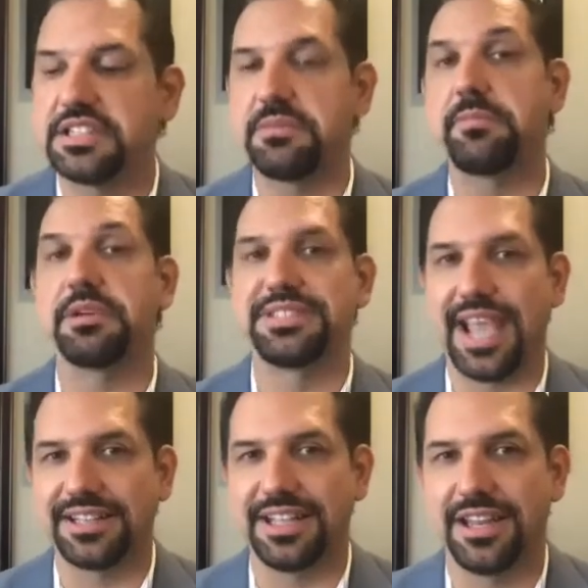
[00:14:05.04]
to be
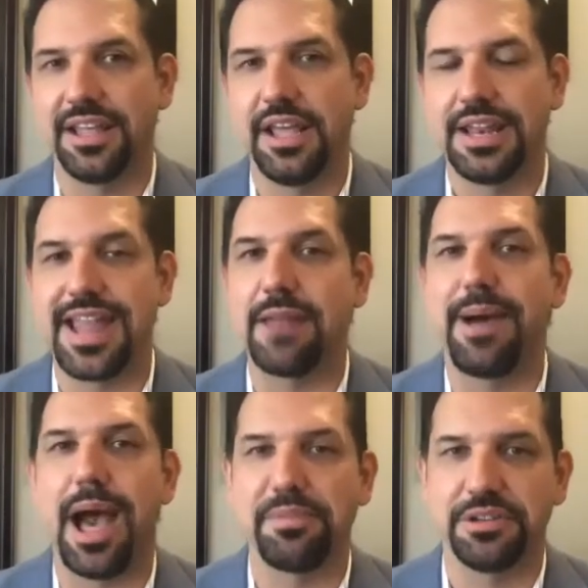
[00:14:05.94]
protected, not
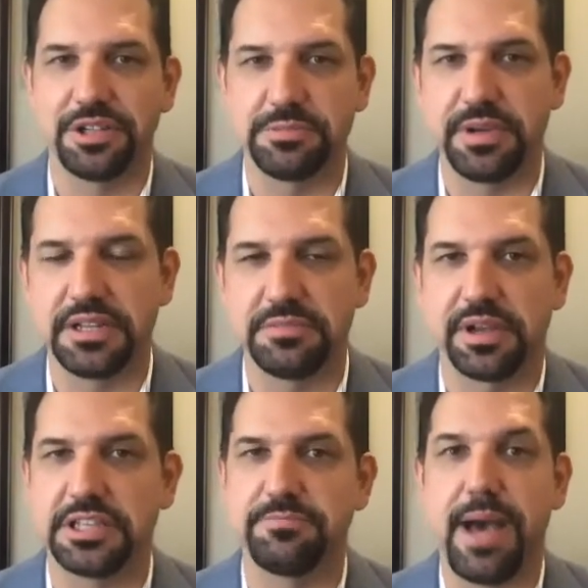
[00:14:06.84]
popular speech, because
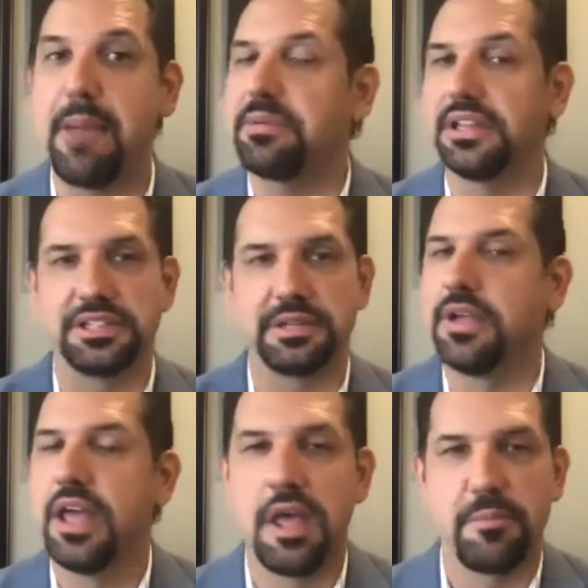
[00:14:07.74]
populism
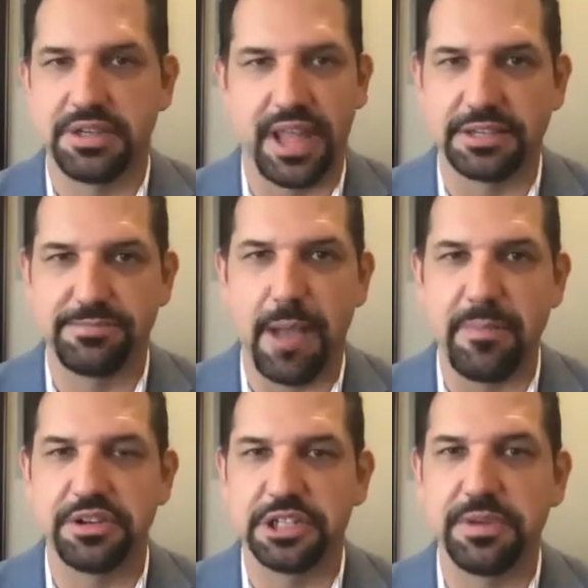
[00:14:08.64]
protects popular
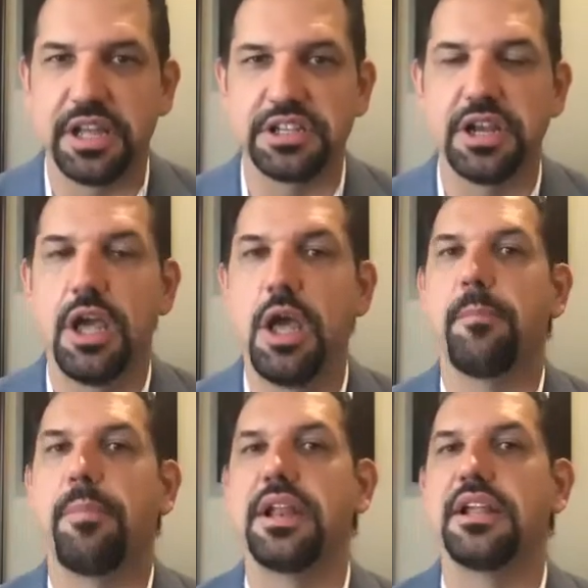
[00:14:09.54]
speech, but
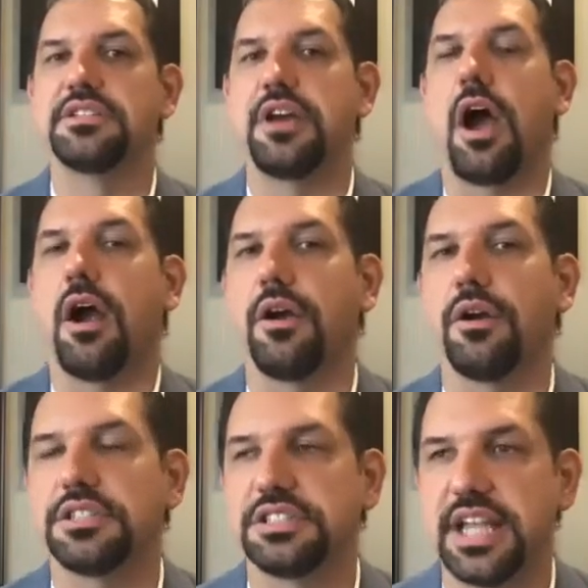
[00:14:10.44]
it is our
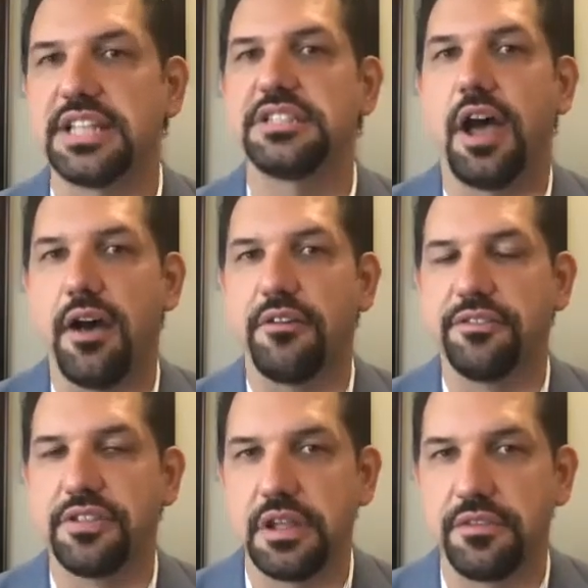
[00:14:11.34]
sense of
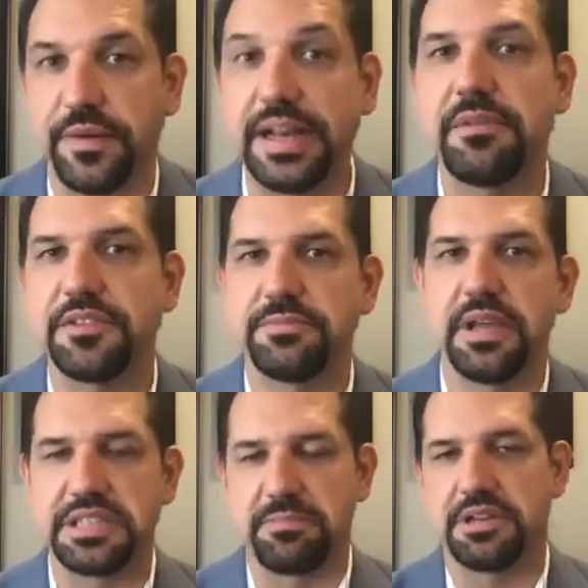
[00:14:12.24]
freedom of speech
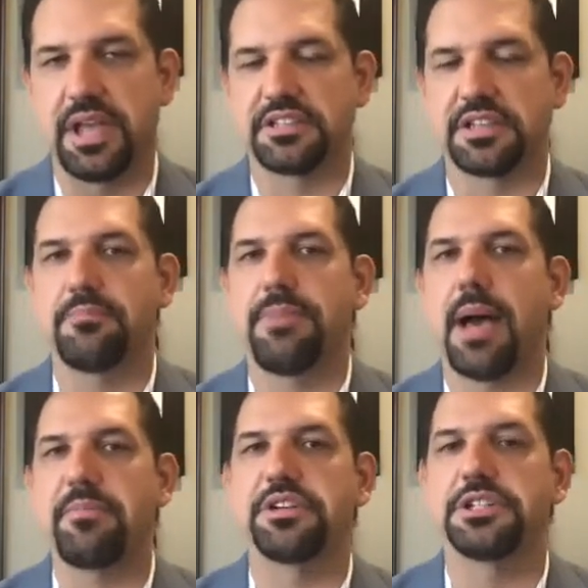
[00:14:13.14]
that protects
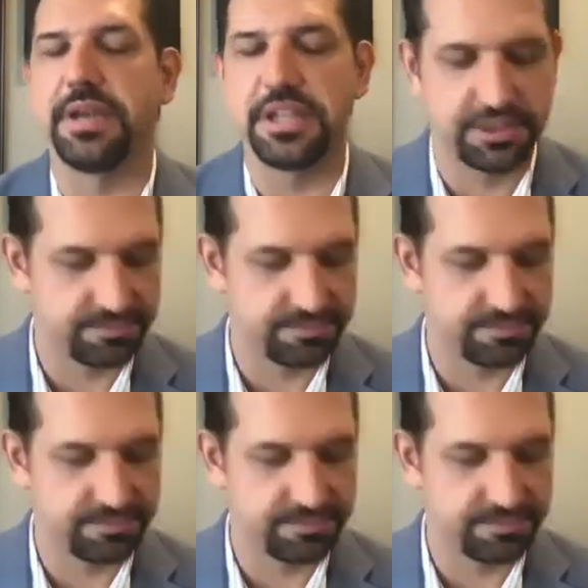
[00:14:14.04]
unpopular speech.